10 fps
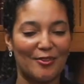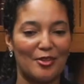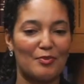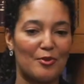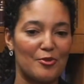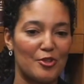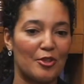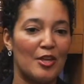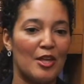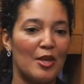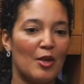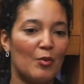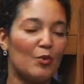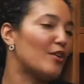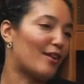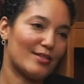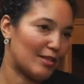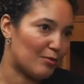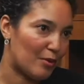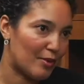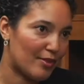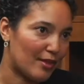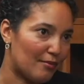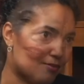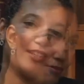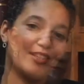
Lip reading: or exposure would not sit well with them.